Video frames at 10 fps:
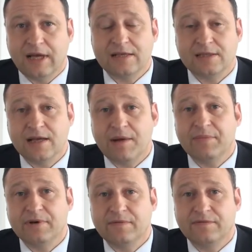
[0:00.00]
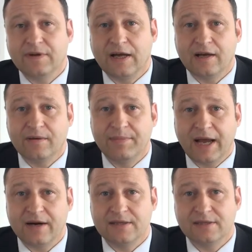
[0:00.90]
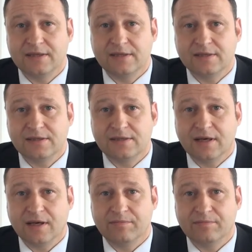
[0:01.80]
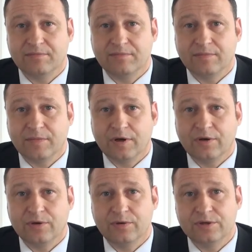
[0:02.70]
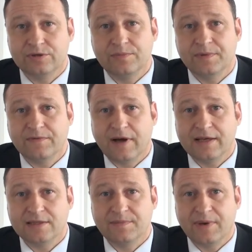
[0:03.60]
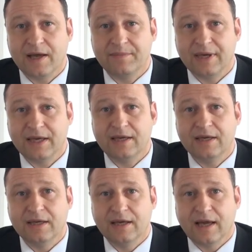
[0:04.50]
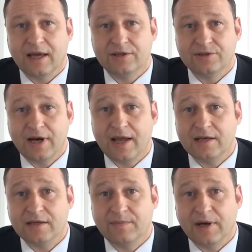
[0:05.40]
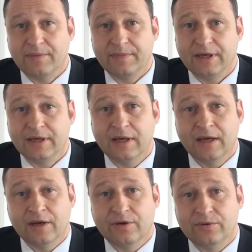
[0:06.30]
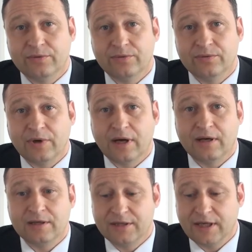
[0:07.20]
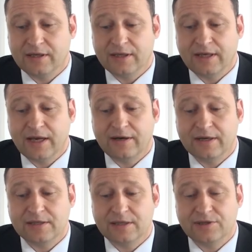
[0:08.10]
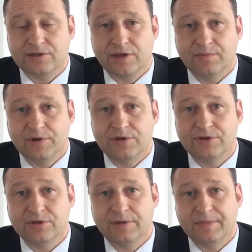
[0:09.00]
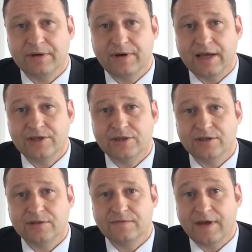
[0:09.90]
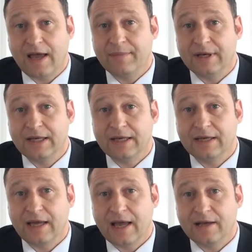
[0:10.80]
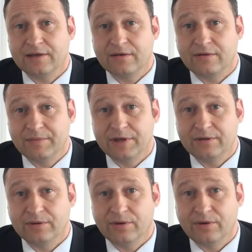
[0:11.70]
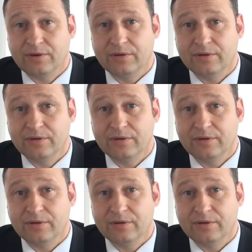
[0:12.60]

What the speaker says: has a number of barristers who are supervised by me and trained by me, who deal in areas such as commercial, immigration, family and criminal law.